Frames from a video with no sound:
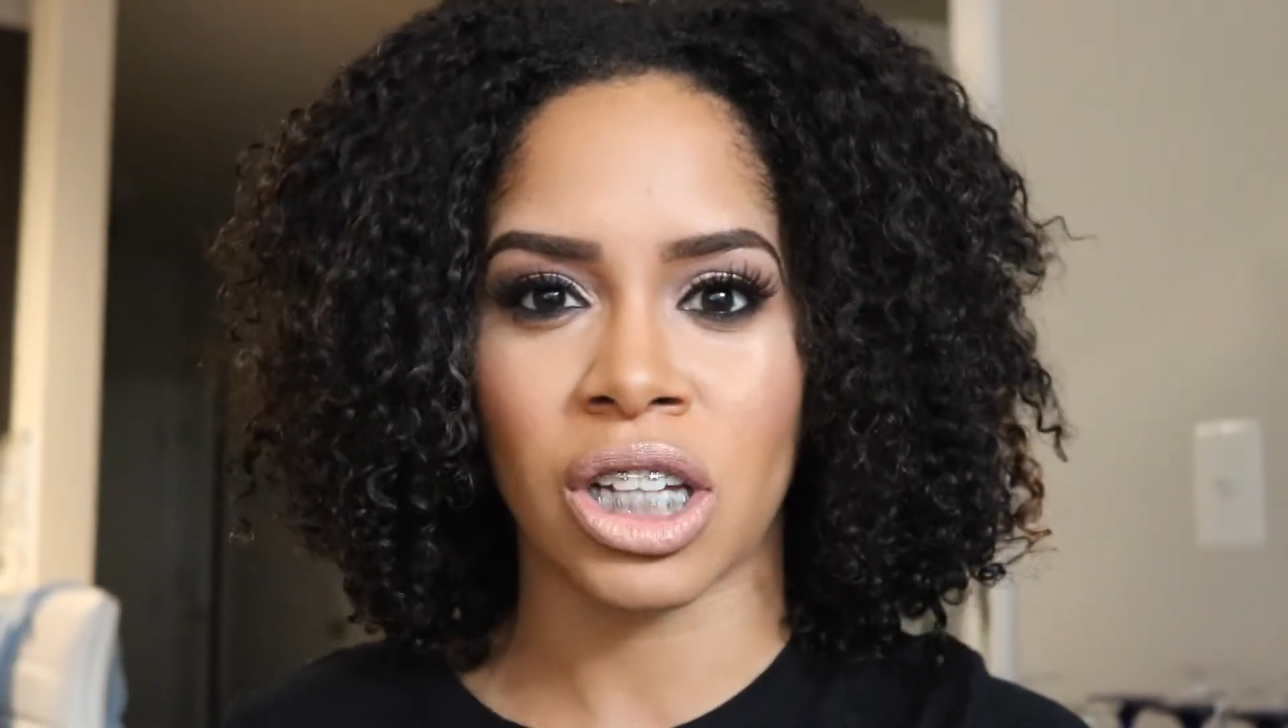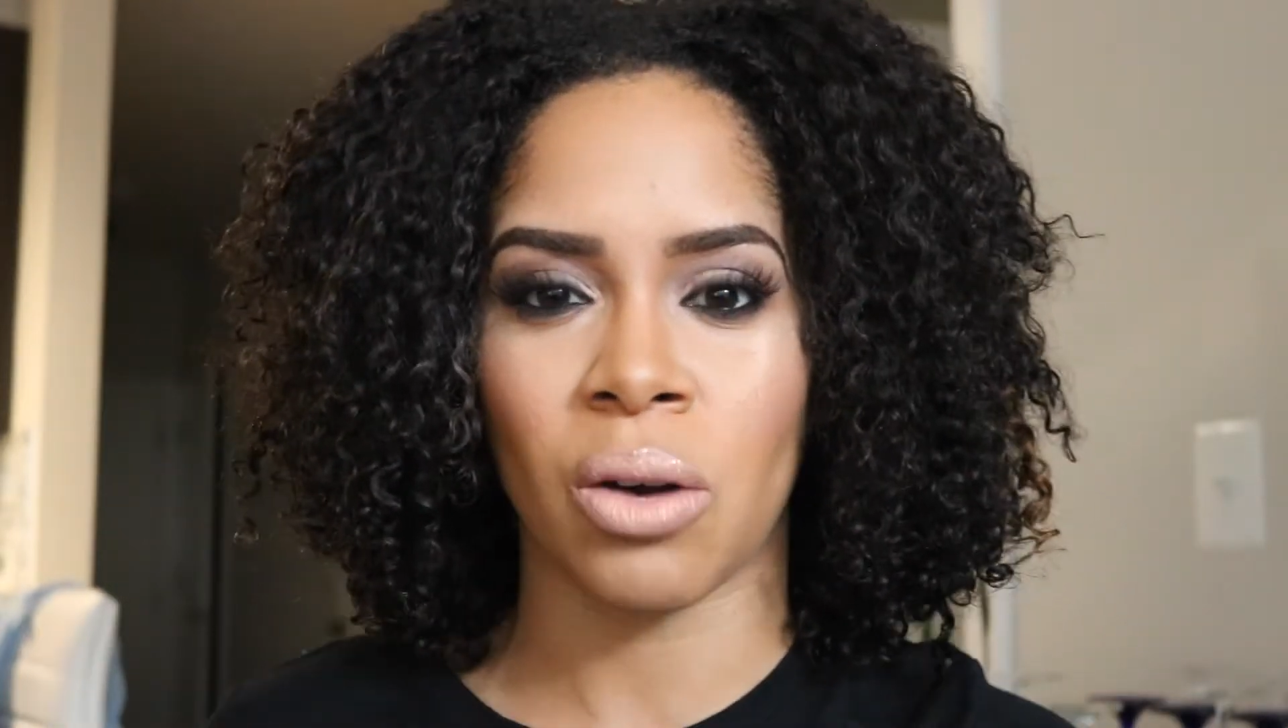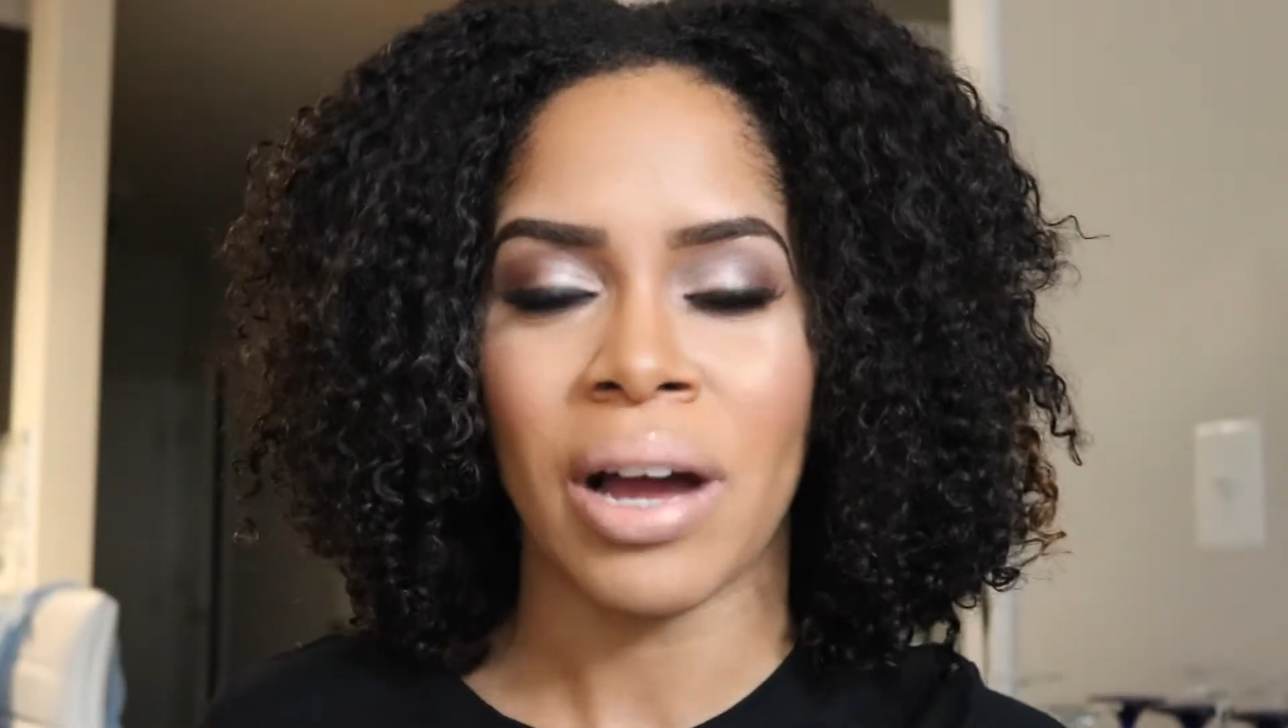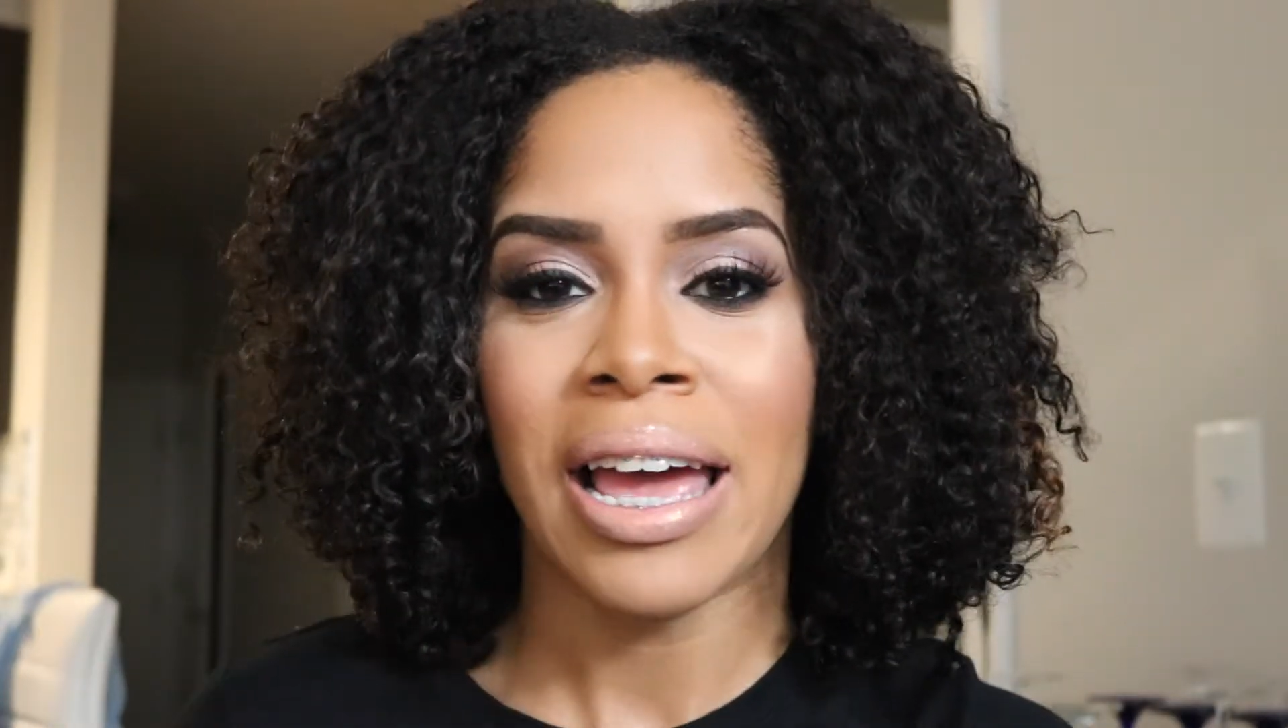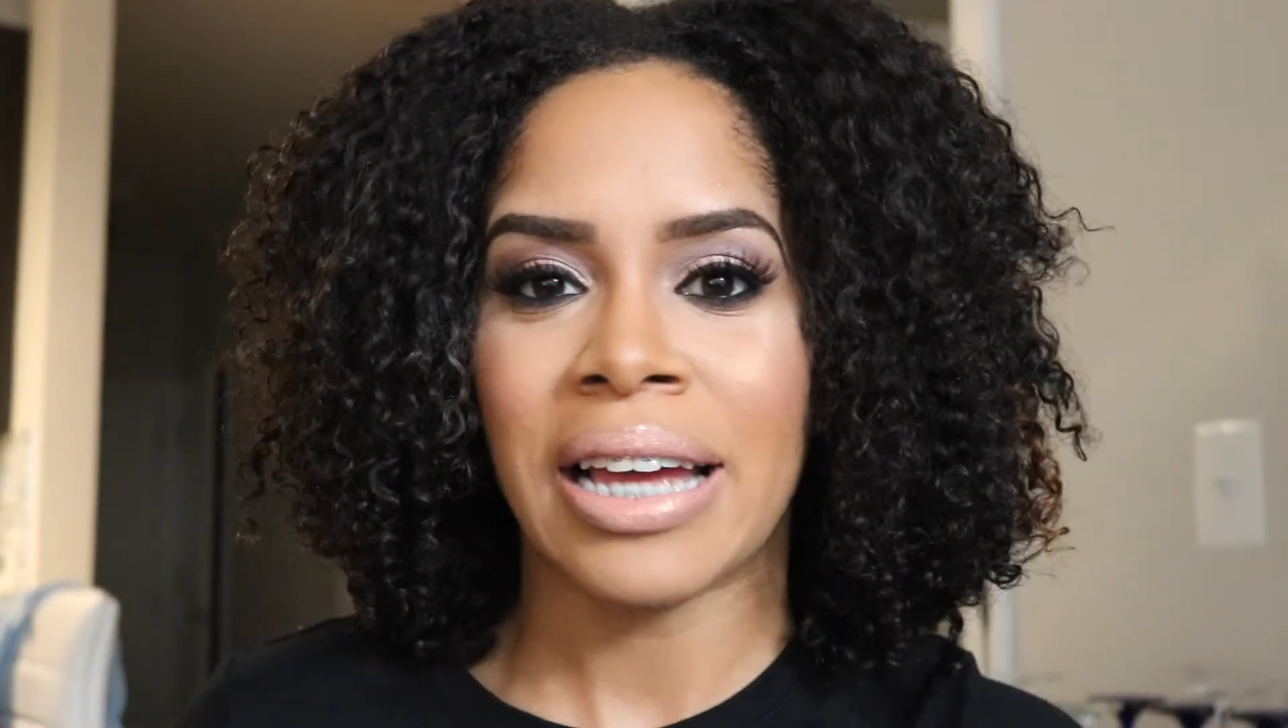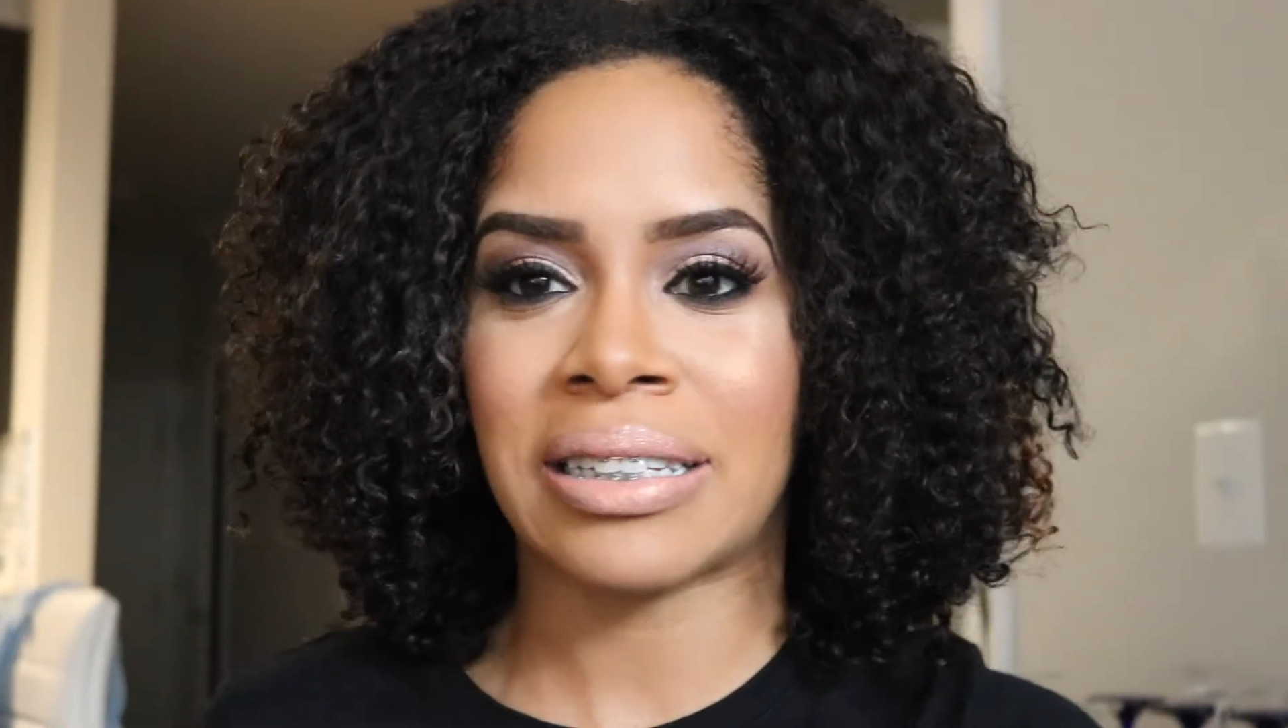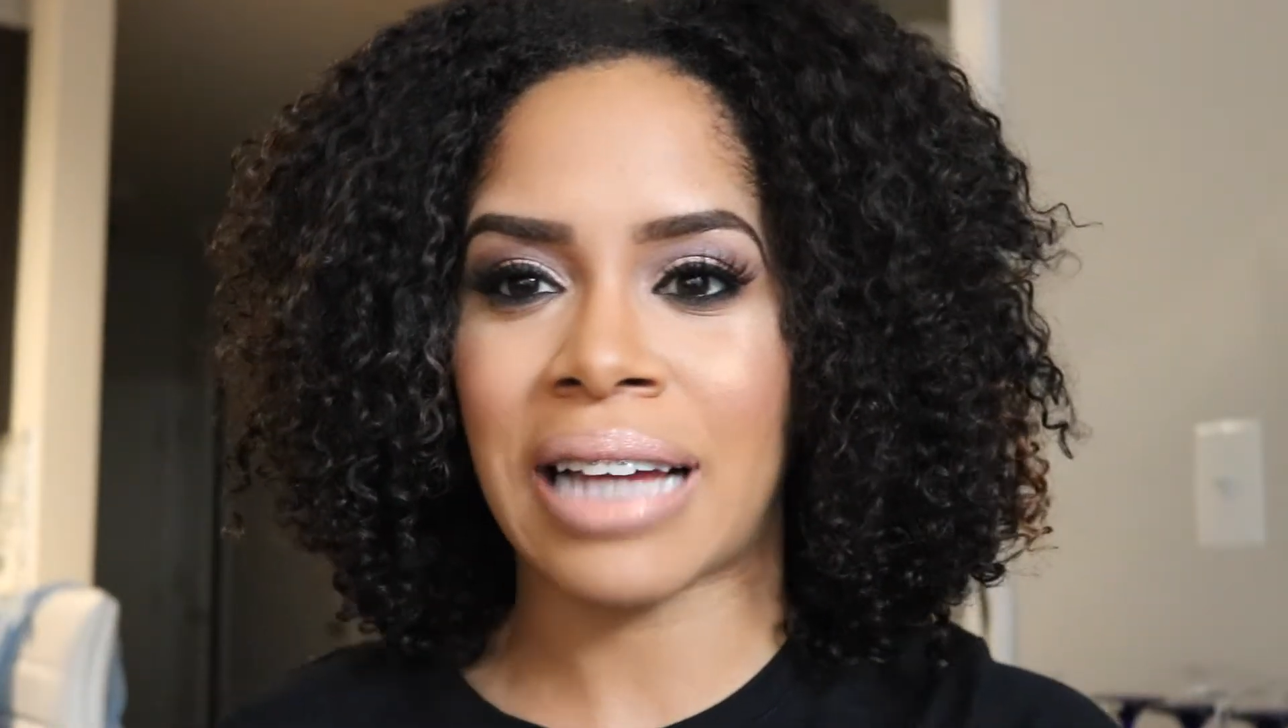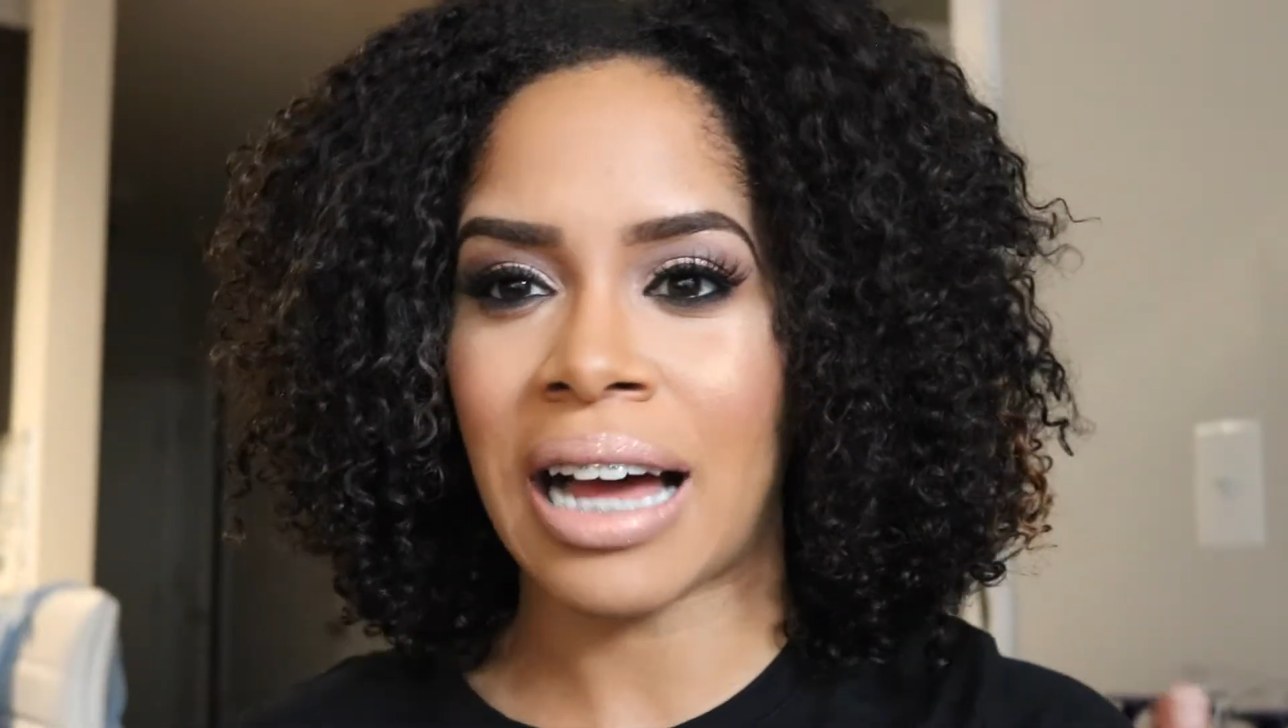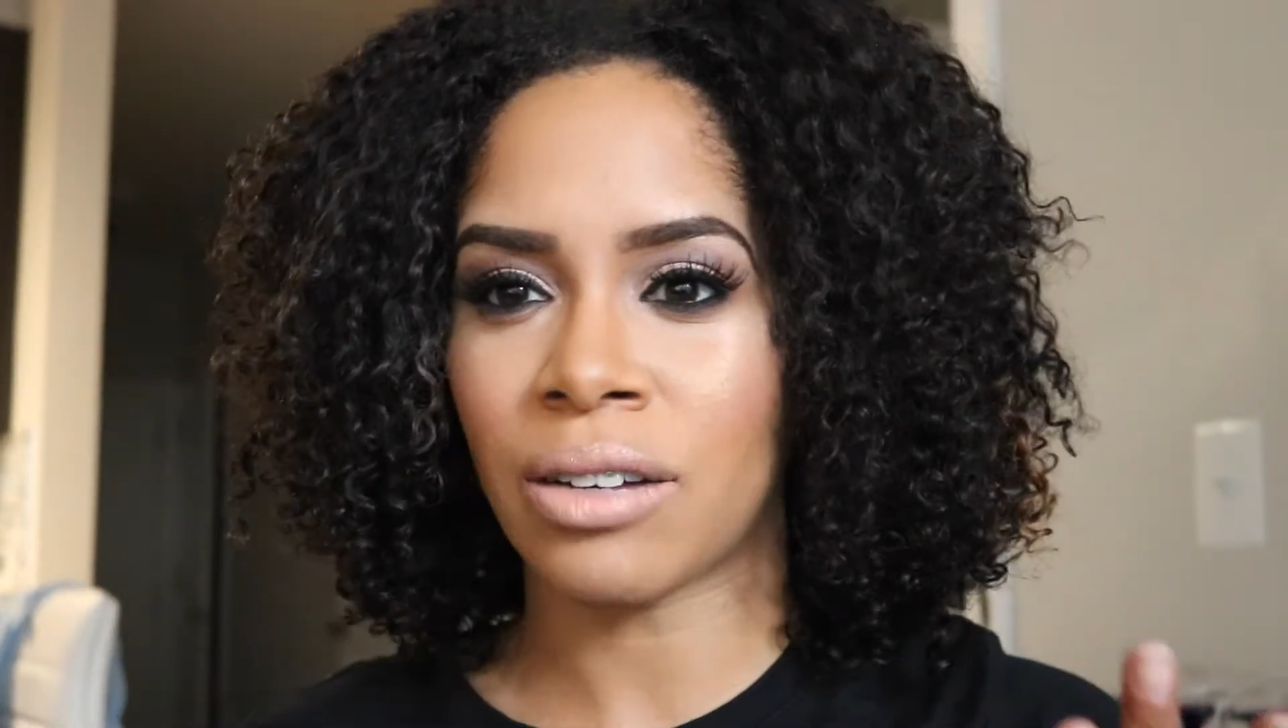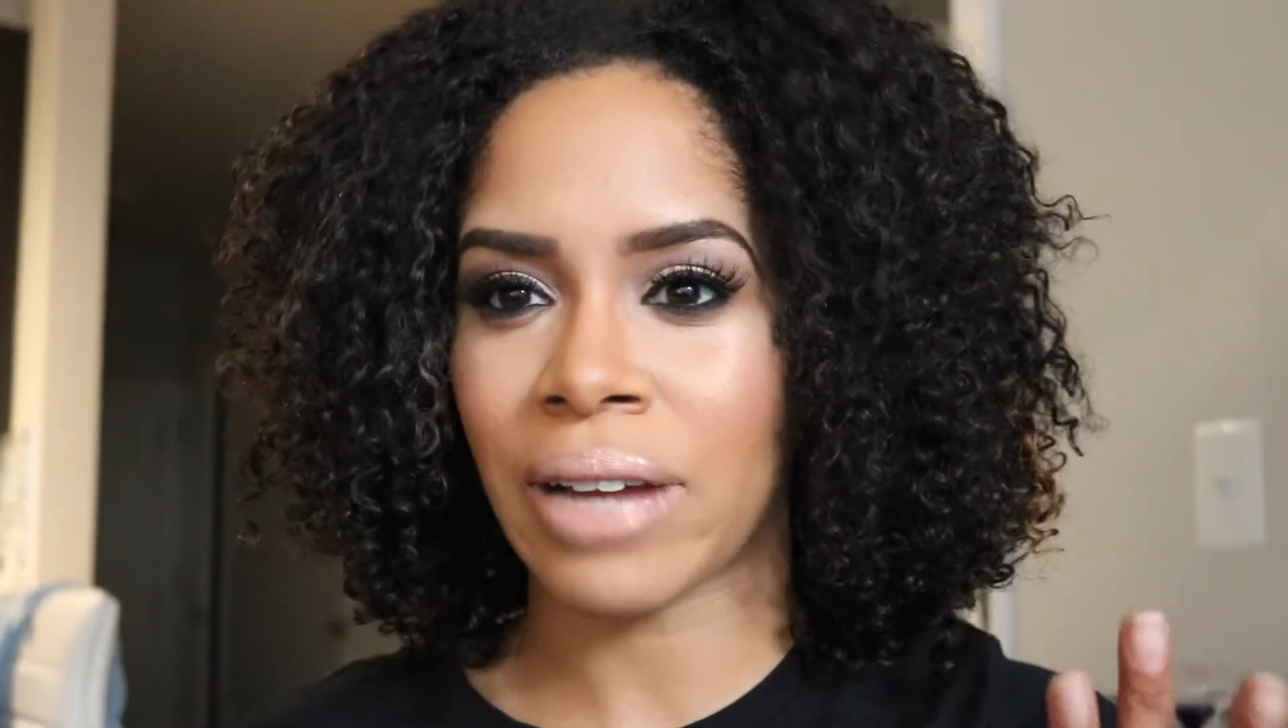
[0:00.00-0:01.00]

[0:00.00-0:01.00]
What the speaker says: So it's kind